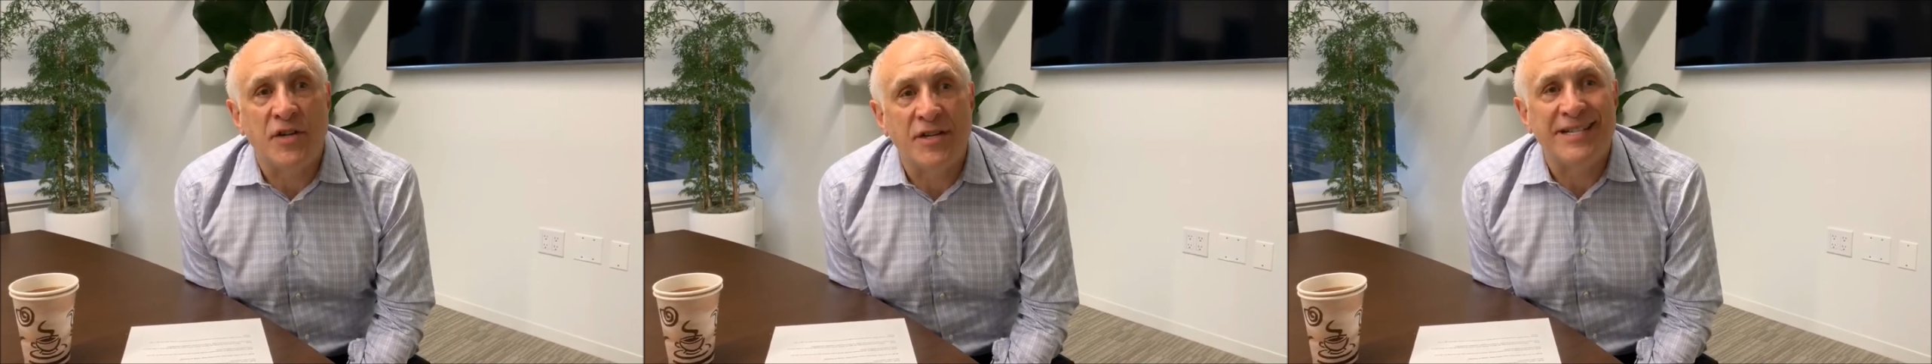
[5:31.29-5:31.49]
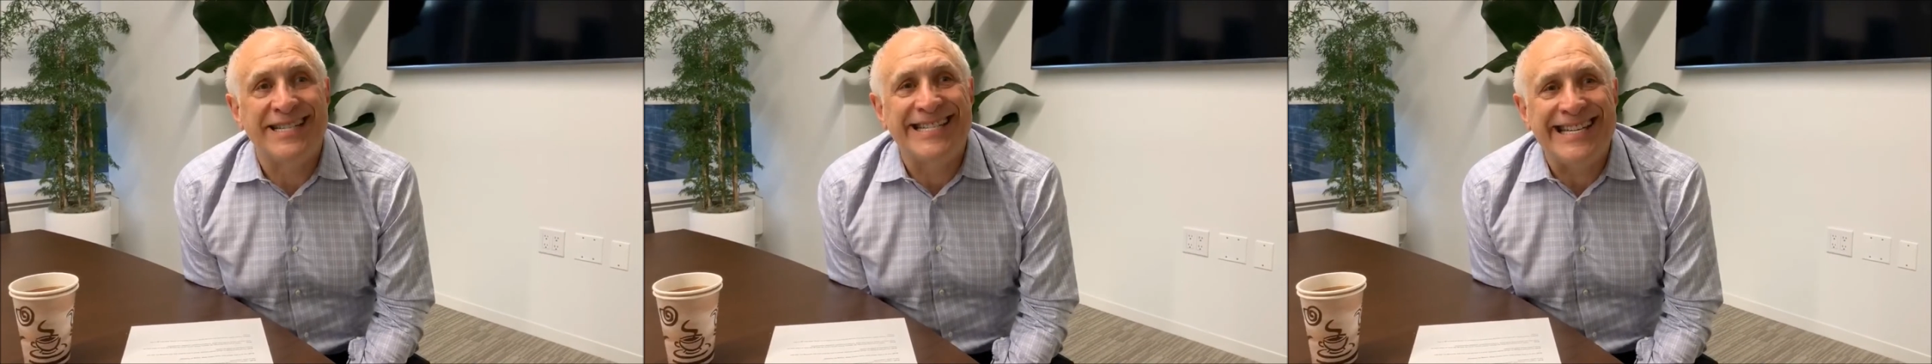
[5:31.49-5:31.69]

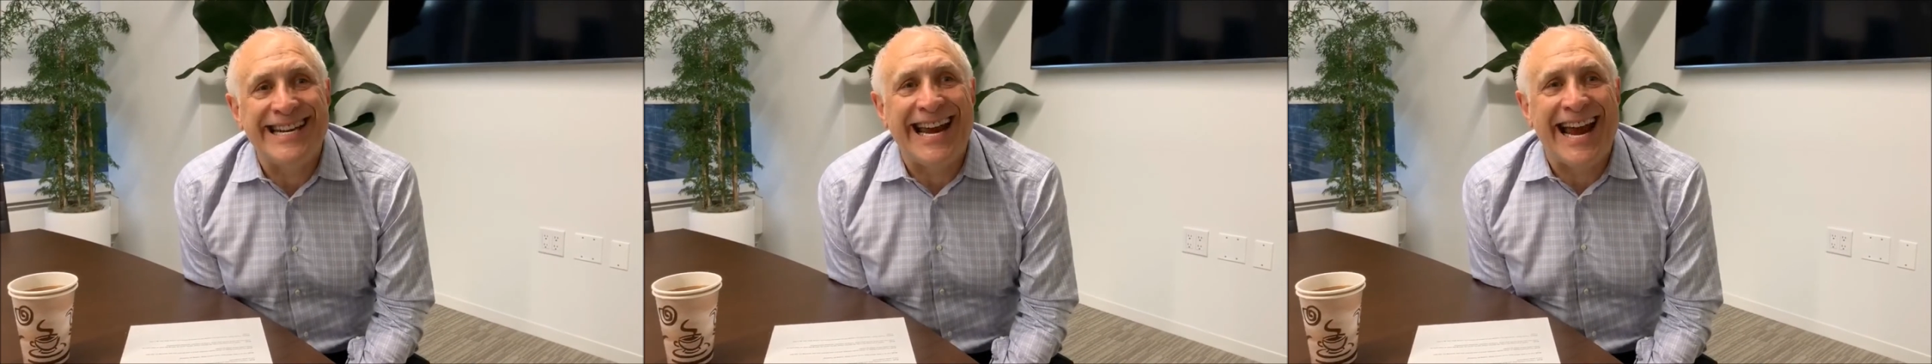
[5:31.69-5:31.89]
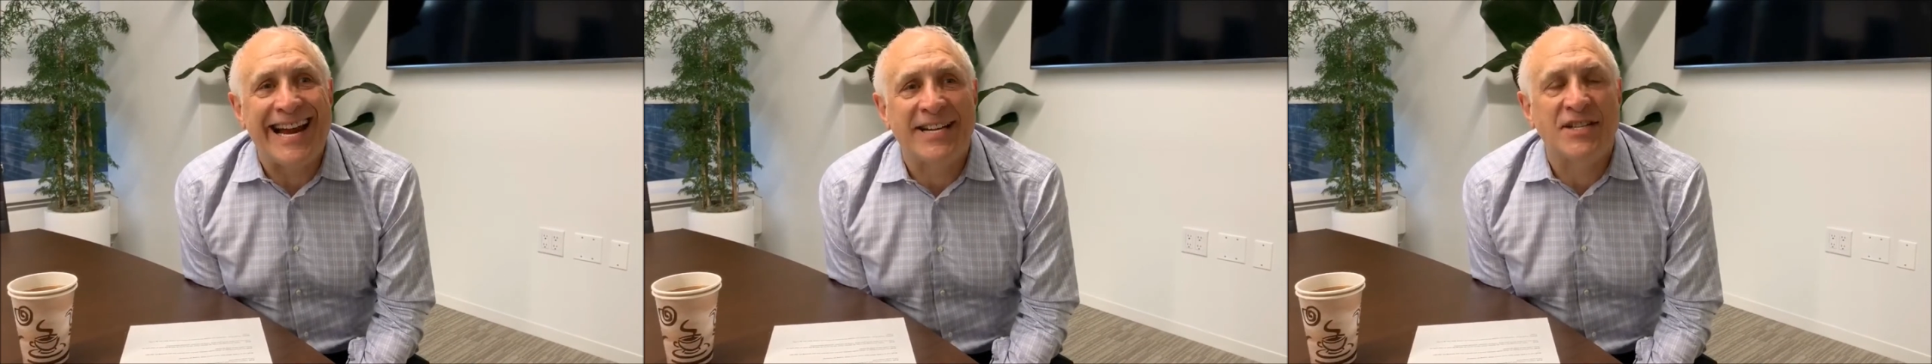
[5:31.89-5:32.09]

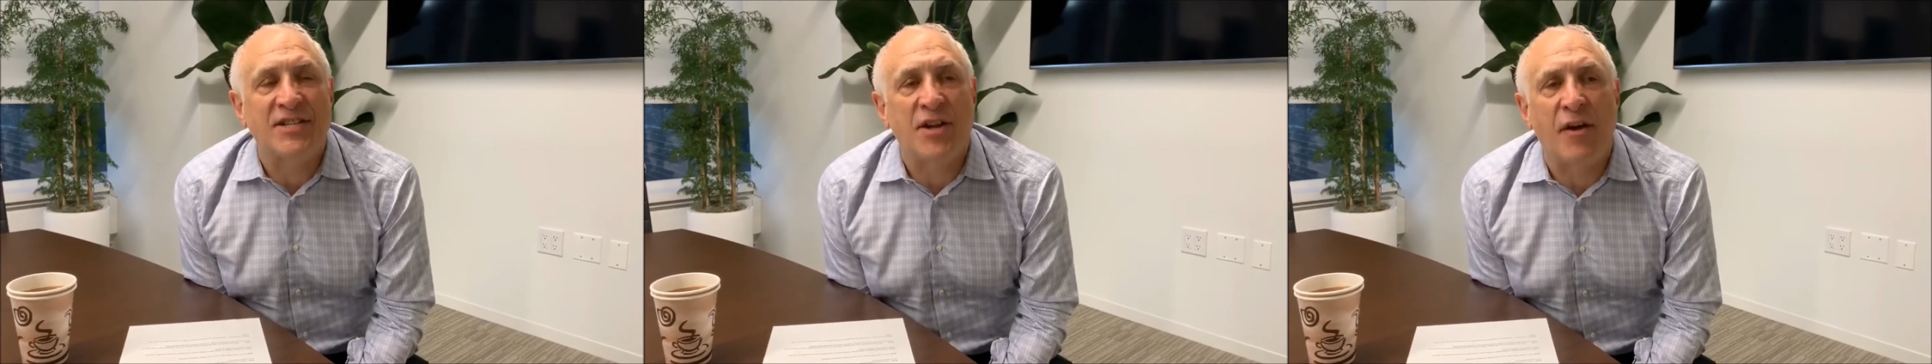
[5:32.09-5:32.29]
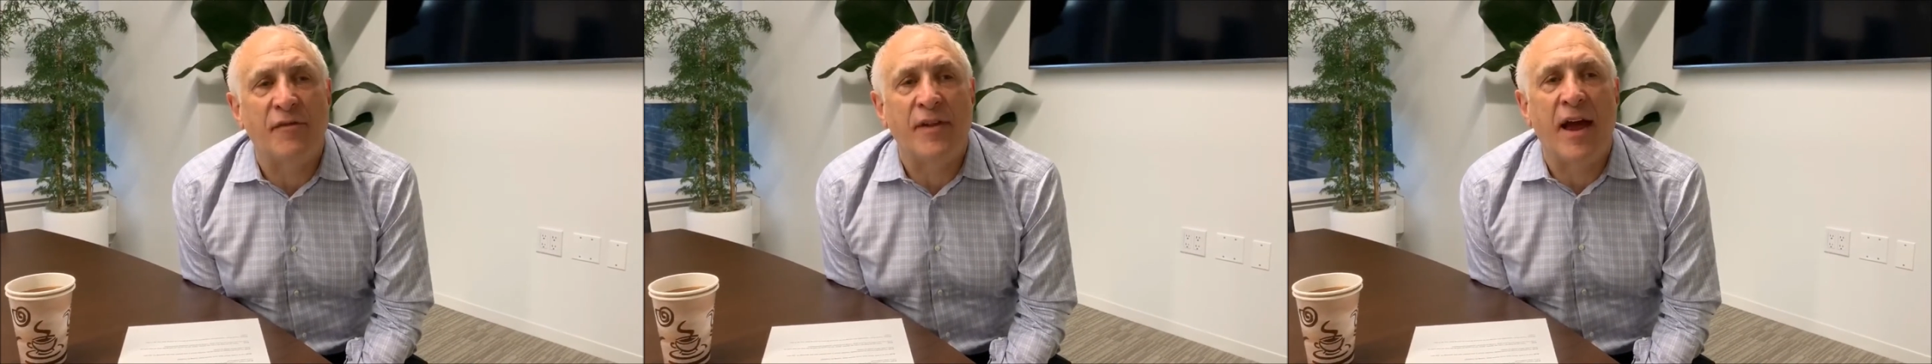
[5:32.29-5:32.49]

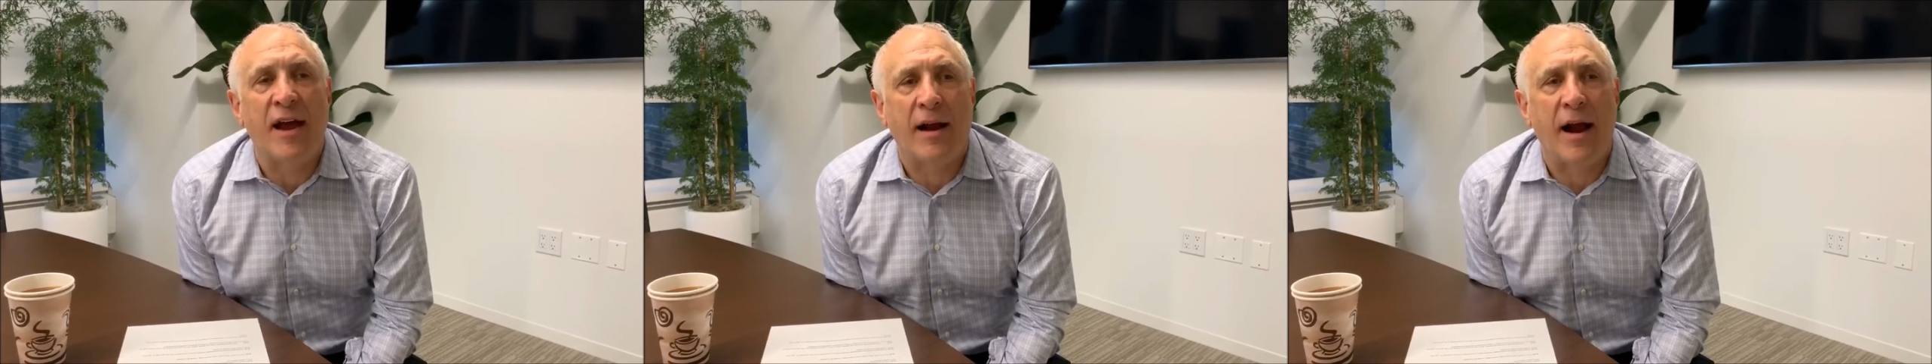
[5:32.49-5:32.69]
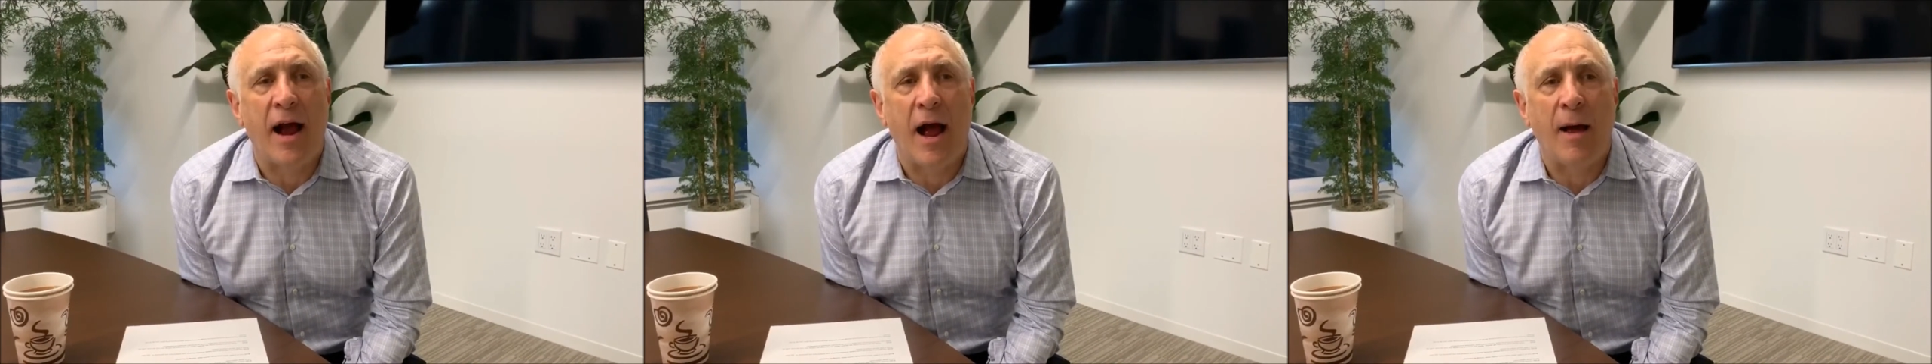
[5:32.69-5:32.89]

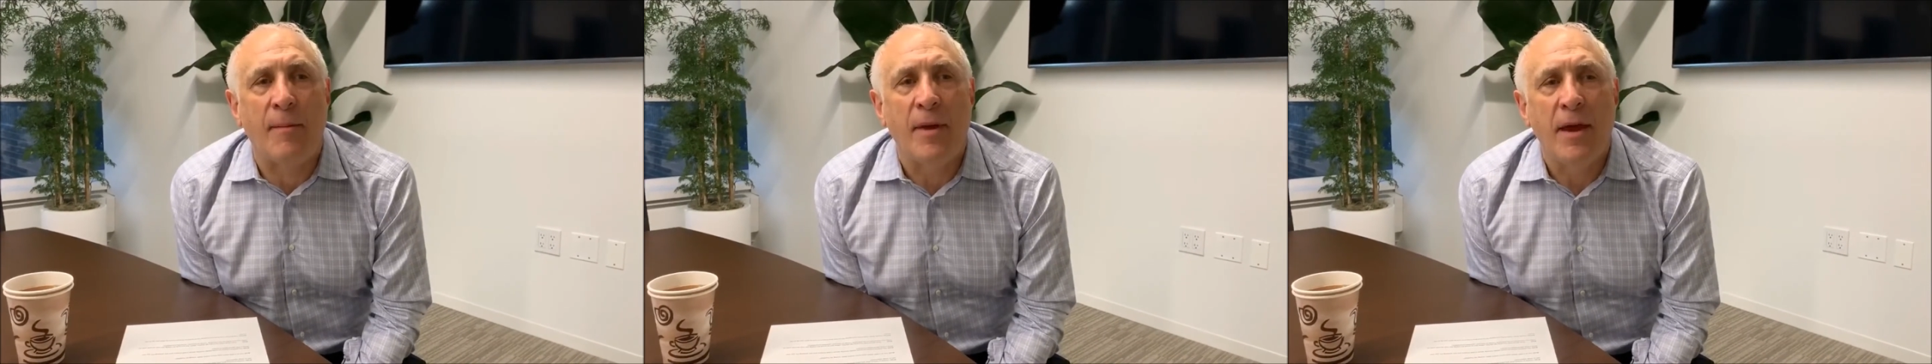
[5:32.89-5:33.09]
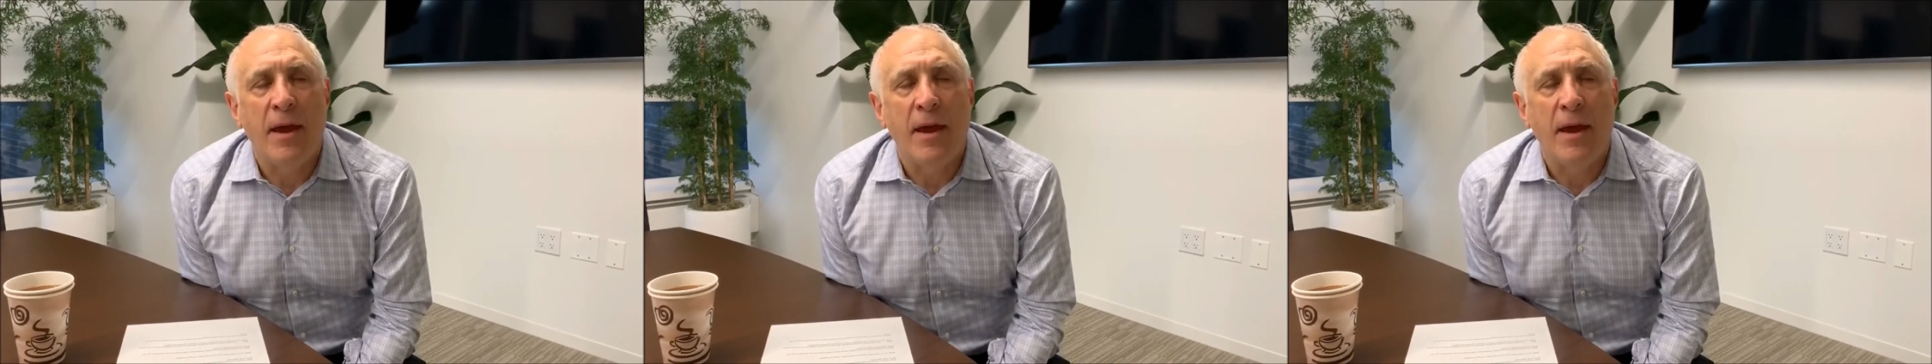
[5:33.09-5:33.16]
cxstuff.com.